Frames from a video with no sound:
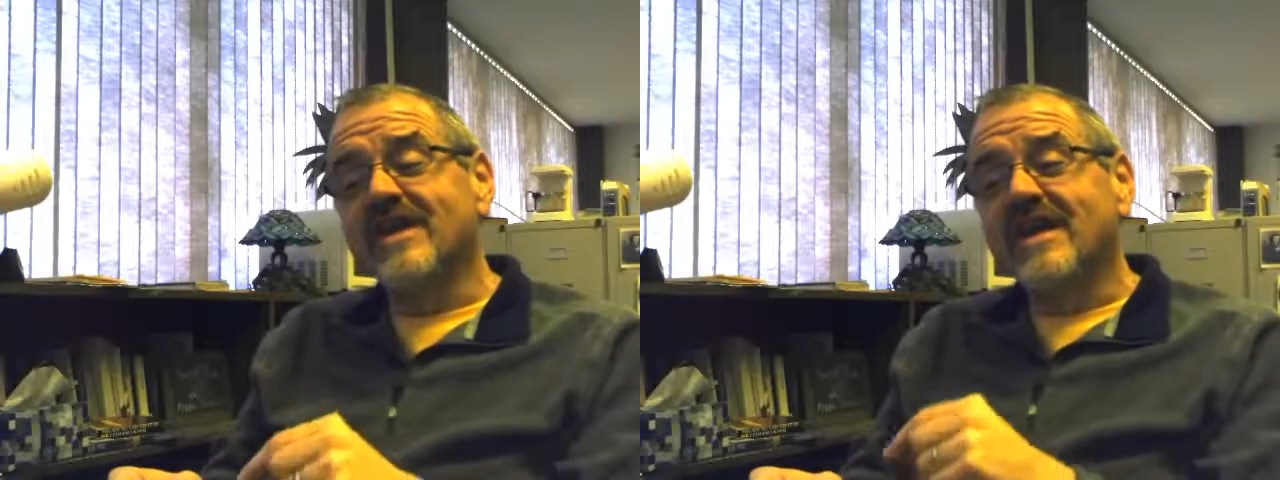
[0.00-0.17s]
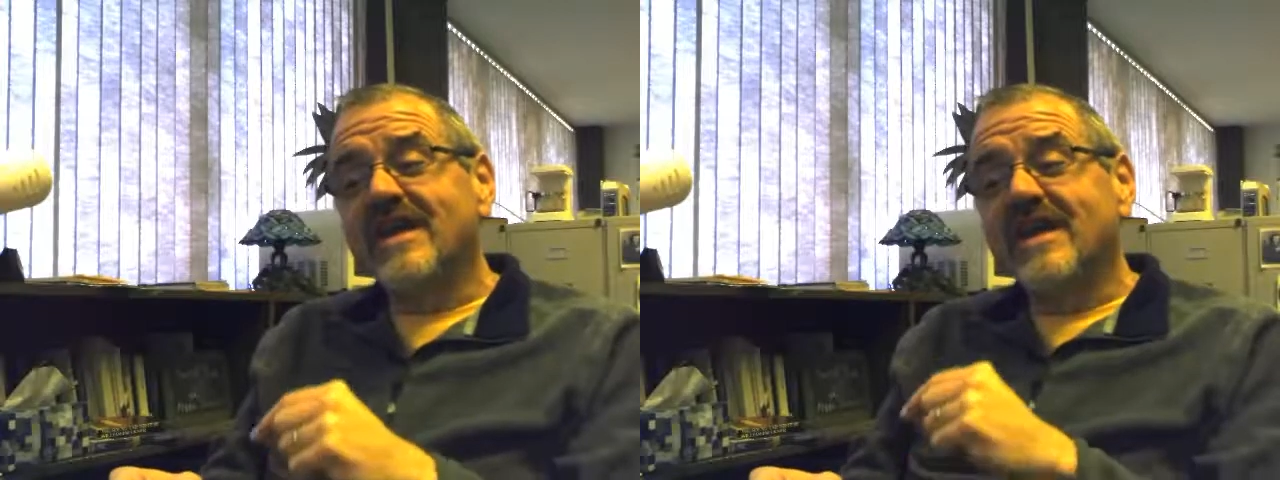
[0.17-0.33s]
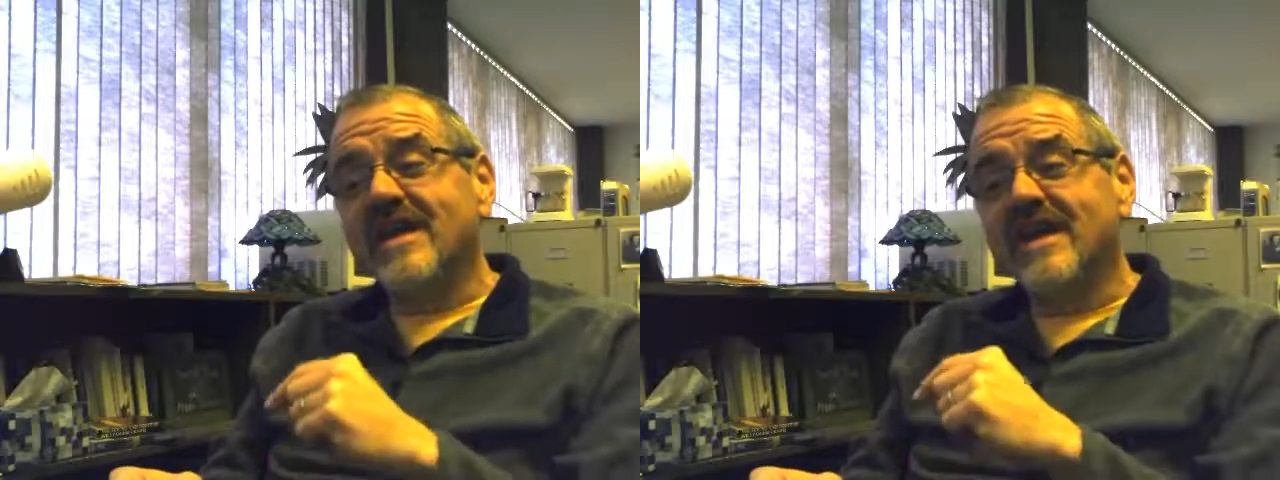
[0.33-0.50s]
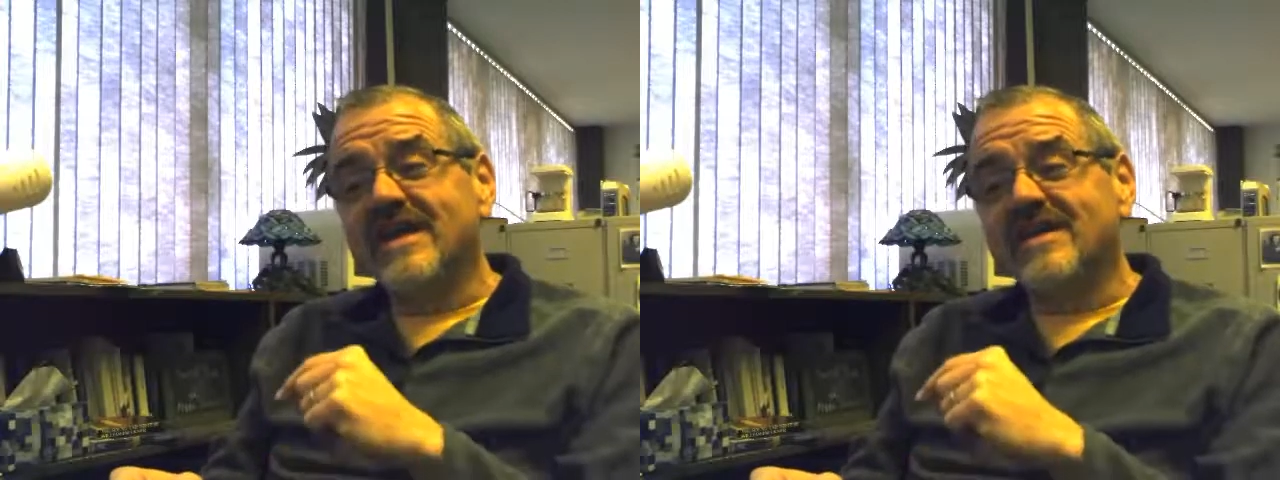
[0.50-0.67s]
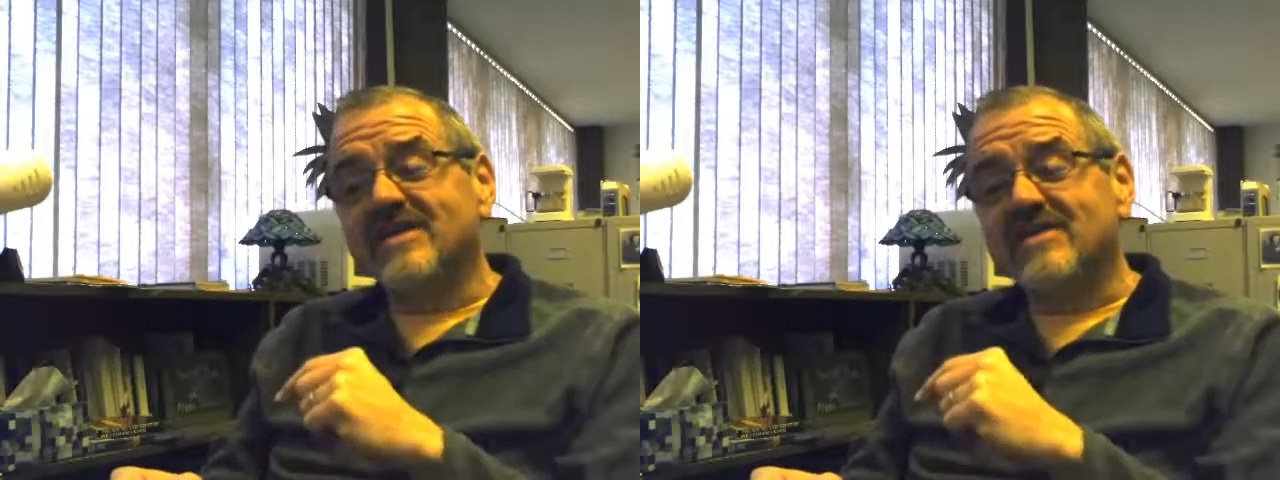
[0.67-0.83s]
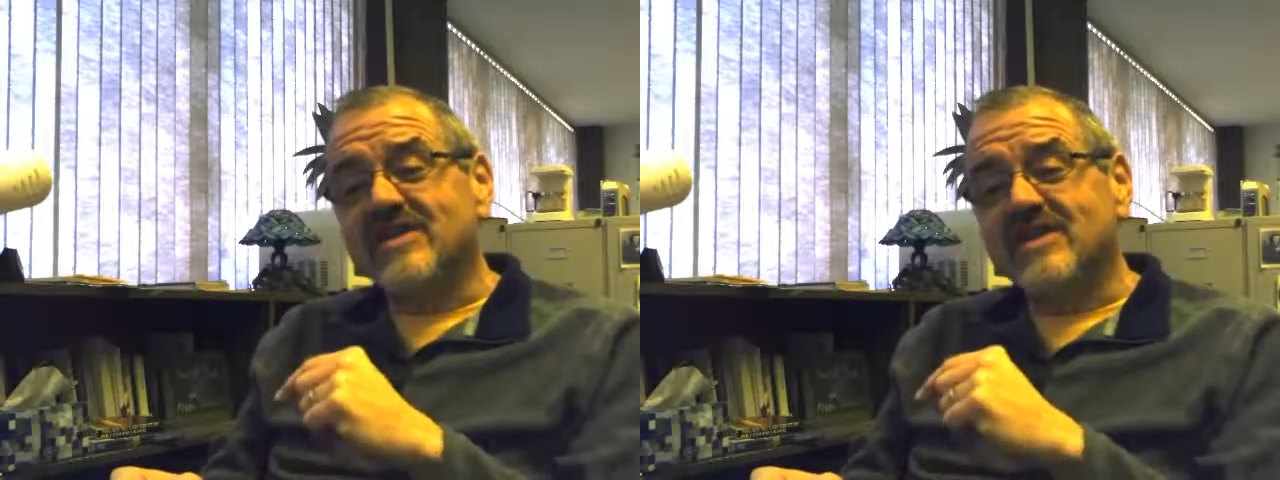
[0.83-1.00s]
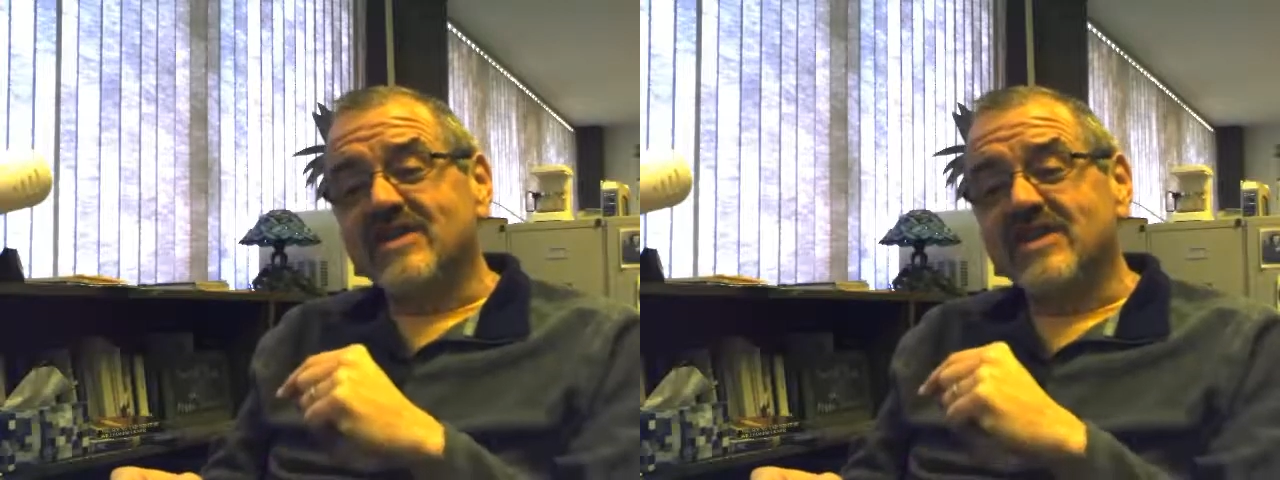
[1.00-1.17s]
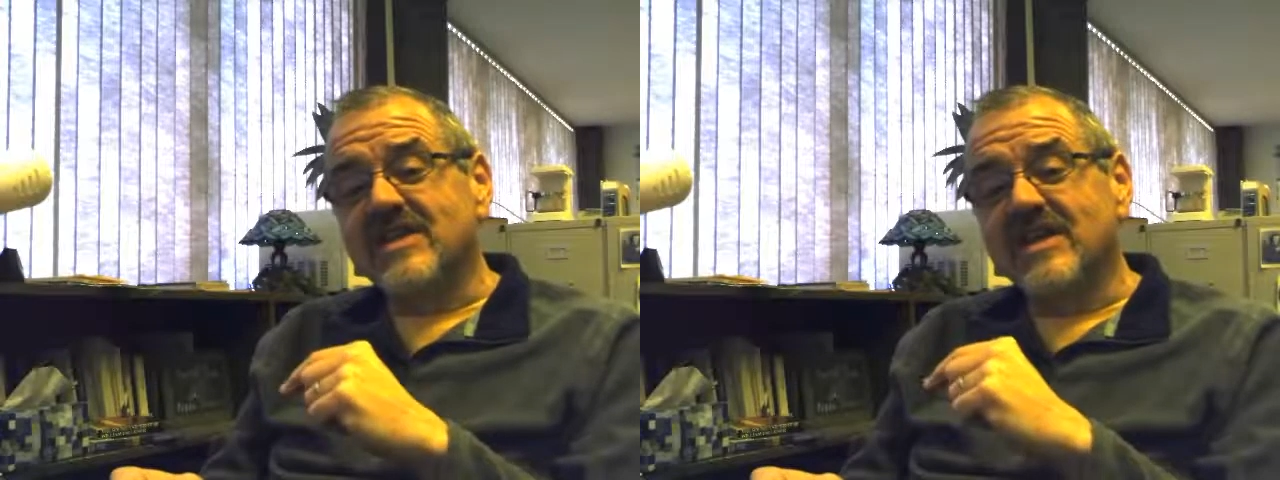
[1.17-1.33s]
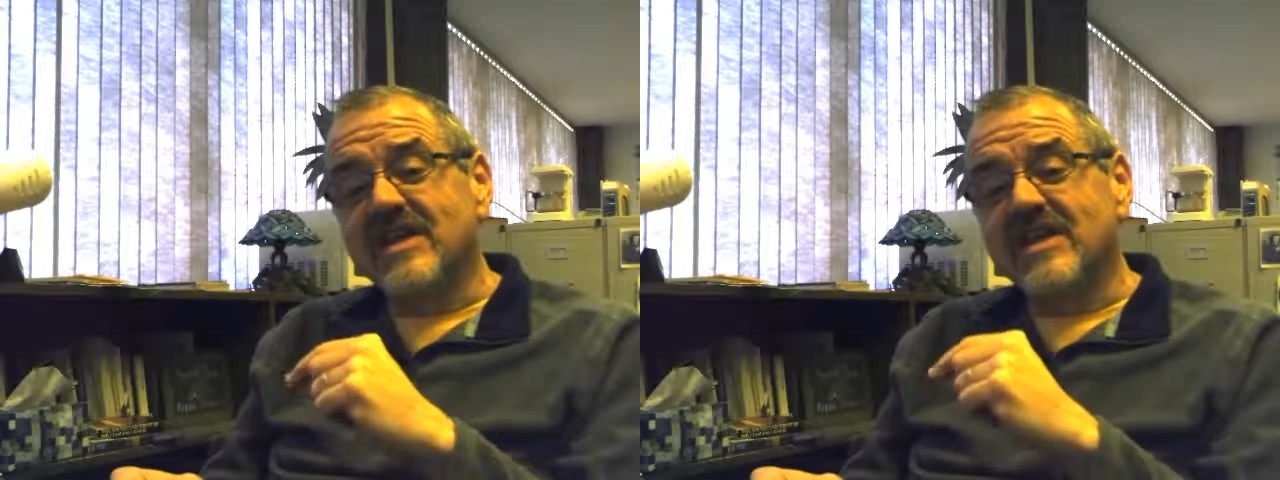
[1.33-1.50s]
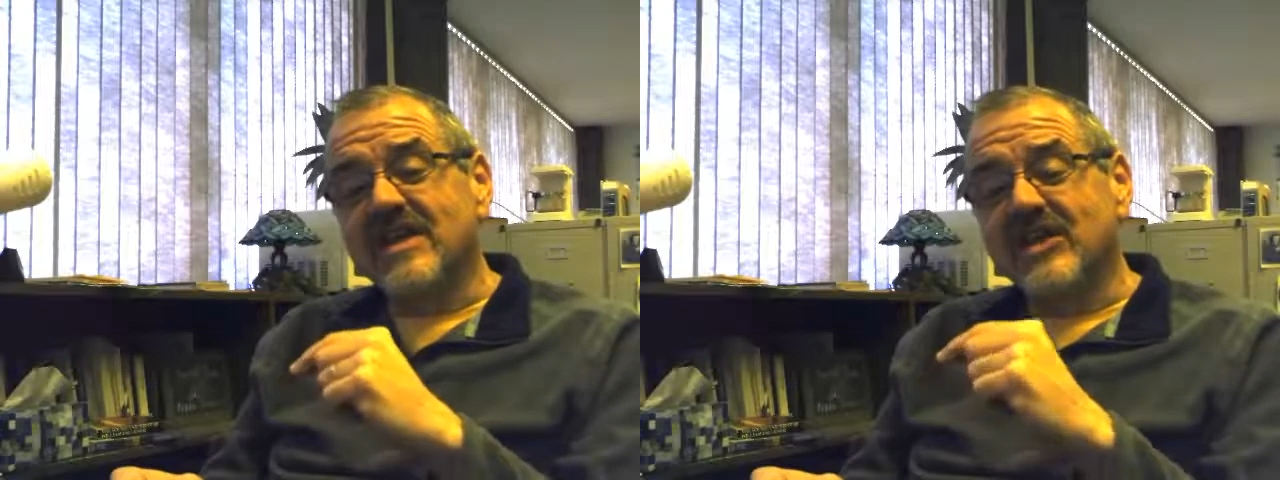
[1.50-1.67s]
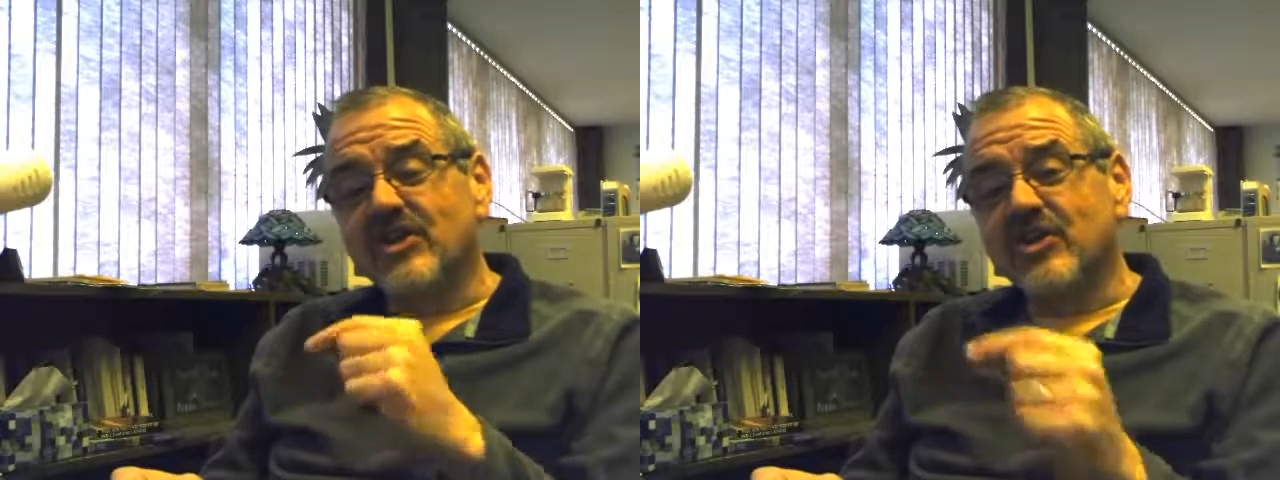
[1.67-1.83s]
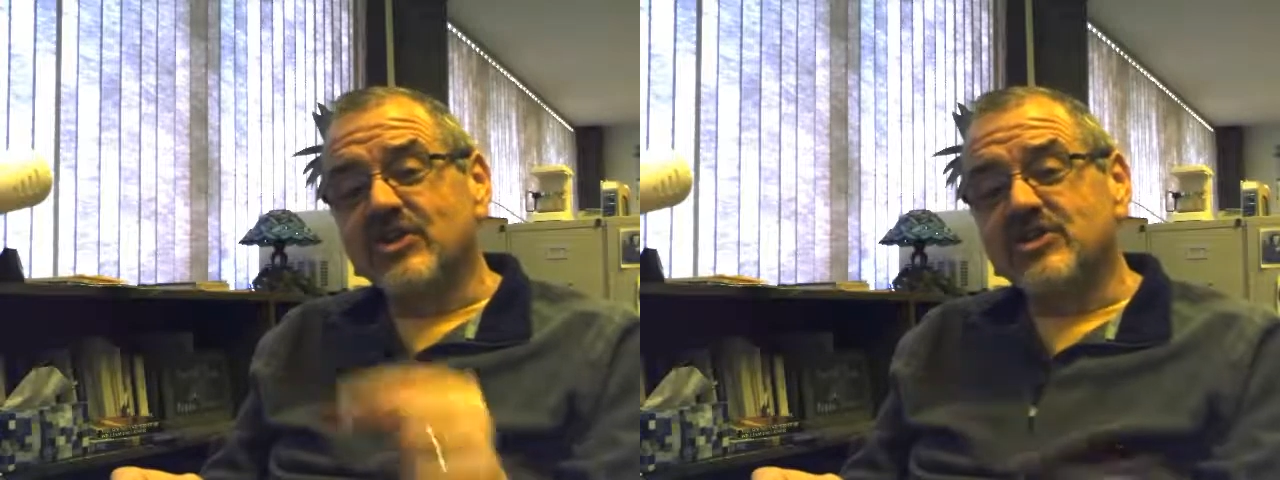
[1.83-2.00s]
is
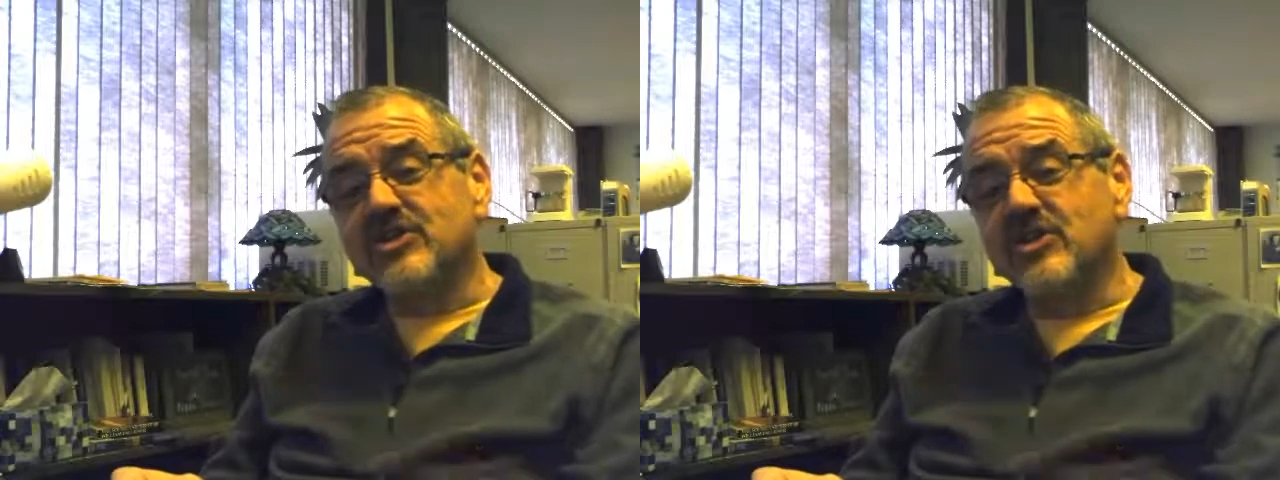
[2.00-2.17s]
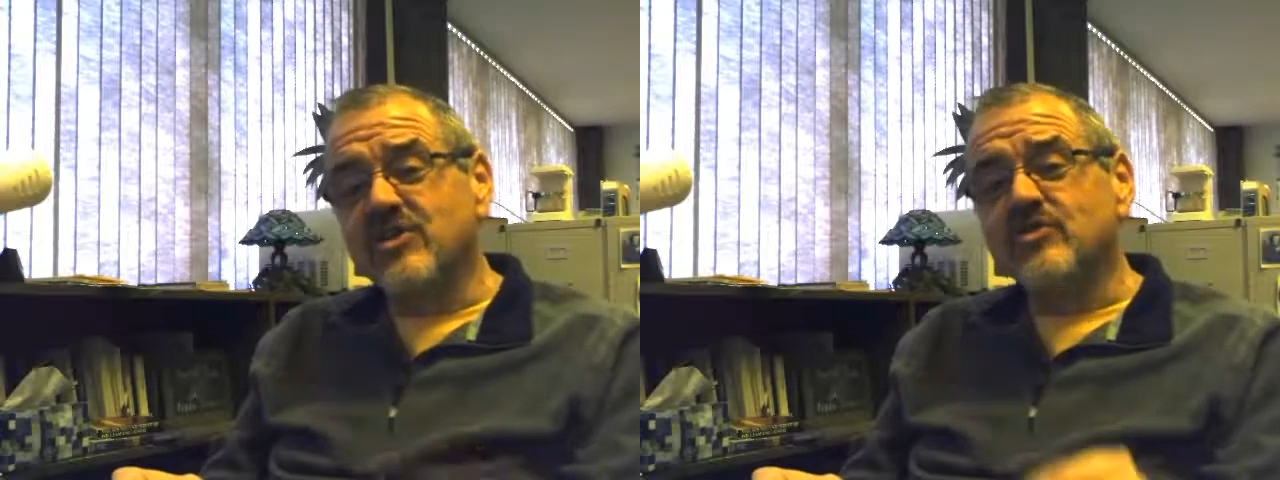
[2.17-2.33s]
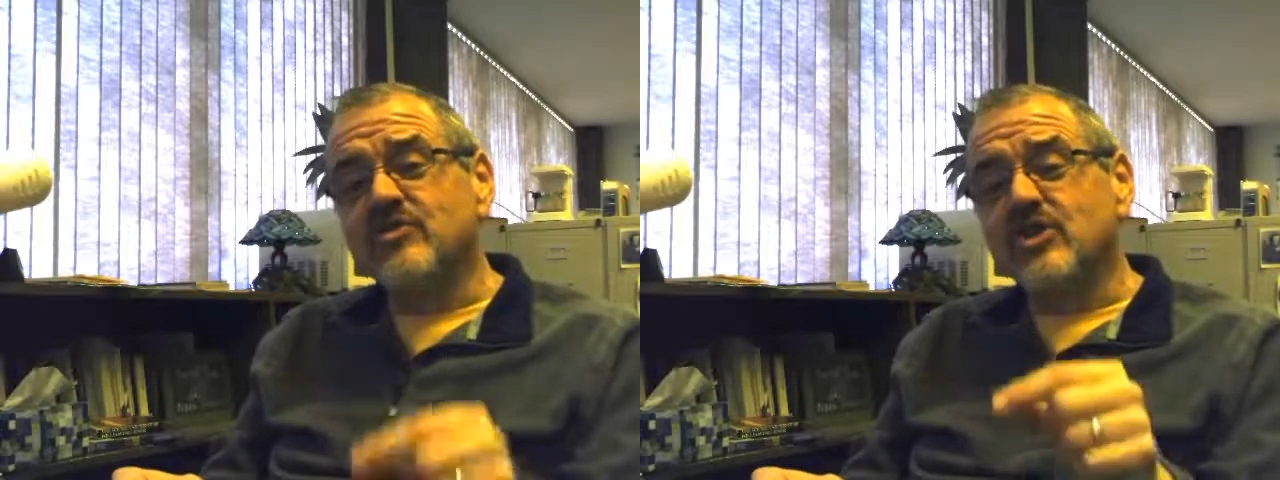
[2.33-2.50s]
encourage you to